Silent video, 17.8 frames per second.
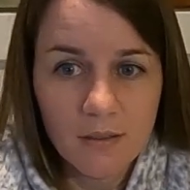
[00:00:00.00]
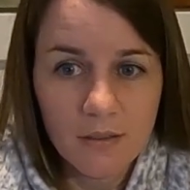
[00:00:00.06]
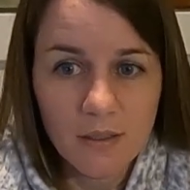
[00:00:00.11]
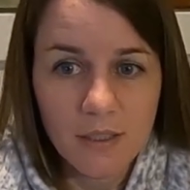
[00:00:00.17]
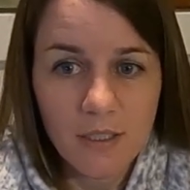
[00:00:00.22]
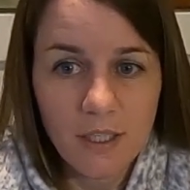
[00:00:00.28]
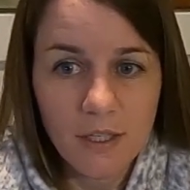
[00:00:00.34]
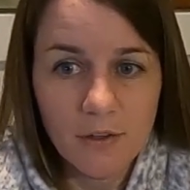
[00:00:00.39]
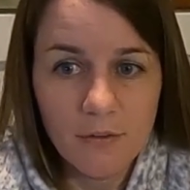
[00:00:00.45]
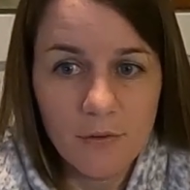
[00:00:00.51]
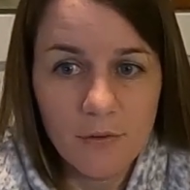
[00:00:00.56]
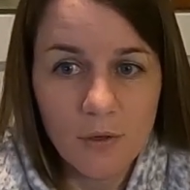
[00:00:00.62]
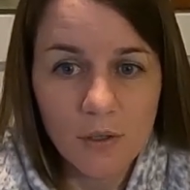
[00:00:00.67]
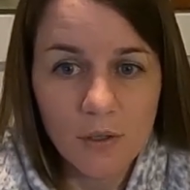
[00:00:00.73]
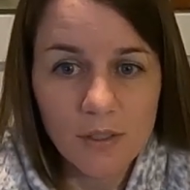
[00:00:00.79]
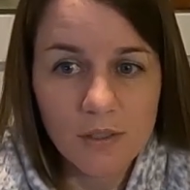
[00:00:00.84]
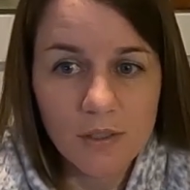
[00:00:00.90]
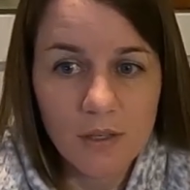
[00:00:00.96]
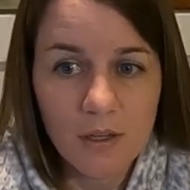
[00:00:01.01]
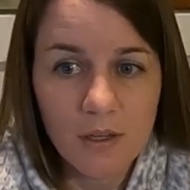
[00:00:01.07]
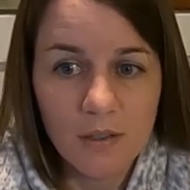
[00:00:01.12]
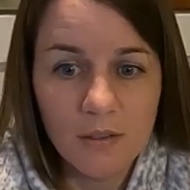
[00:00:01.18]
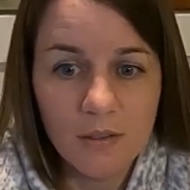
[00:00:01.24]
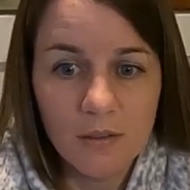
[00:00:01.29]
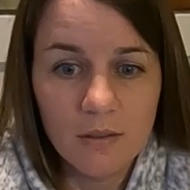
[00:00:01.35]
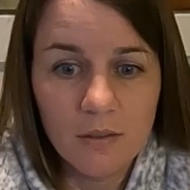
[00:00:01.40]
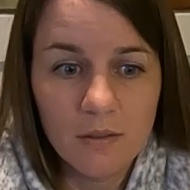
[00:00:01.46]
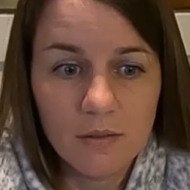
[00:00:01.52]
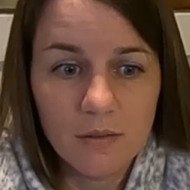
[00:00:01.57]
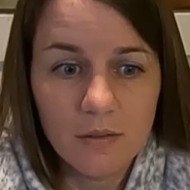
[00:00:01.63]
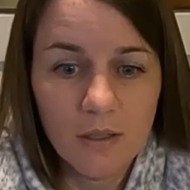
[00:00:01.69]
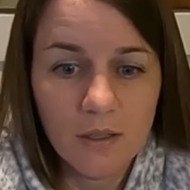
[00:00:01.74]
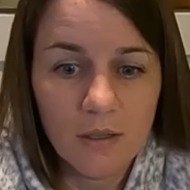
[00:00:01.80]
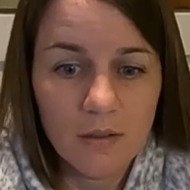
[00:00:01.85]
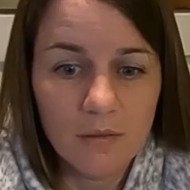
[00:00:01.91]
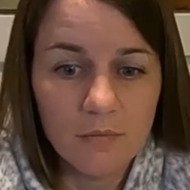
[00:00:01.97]
I need to focus on
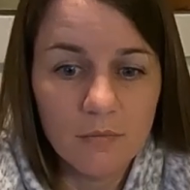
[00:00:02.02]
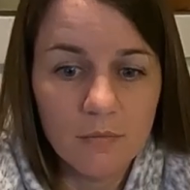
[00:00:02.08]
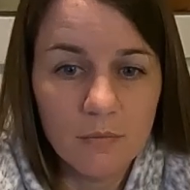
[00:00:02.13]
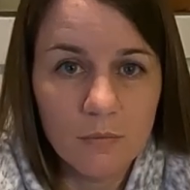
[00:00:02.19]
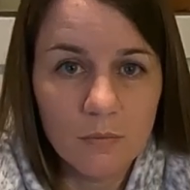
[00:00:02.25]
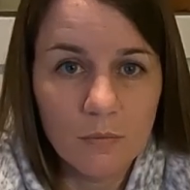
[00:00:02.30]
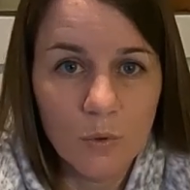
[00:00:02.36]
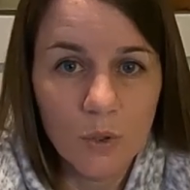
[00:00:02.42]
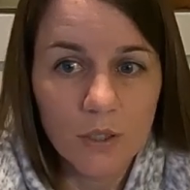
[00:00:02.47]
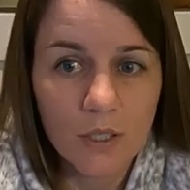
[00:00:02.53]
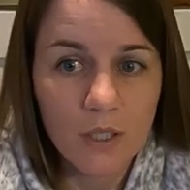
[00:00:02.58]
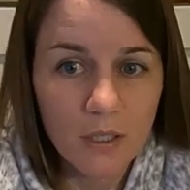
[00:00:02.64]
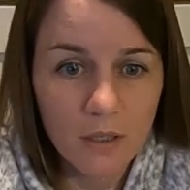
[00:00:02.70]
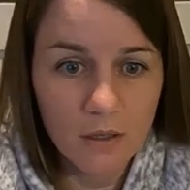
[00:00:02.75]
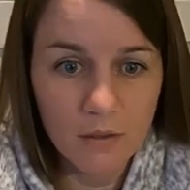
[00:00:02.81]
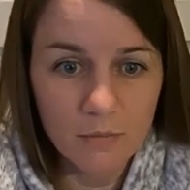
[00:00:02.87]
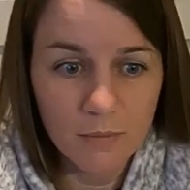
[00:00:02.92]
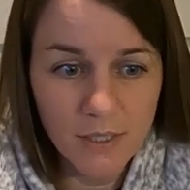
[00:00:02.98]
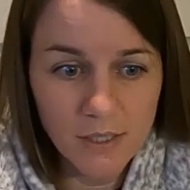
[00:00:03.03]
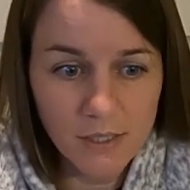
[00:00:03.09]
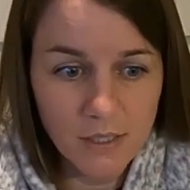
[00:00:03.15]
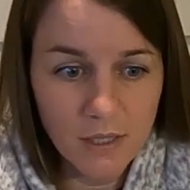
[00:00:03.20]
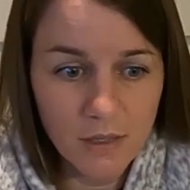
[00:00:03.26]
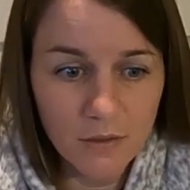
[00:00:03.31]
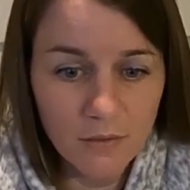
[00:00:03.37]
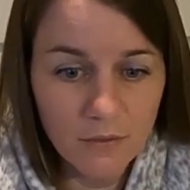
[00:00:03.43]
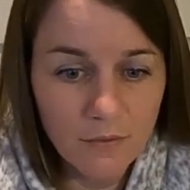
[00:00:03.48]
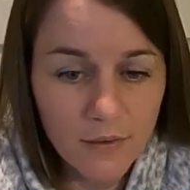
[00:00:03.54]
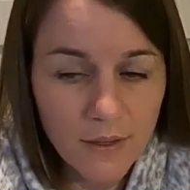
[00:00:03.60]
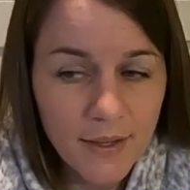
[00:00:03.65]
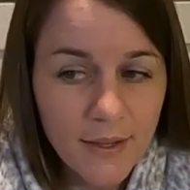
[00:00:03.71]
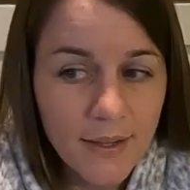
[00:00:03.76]
working on myself.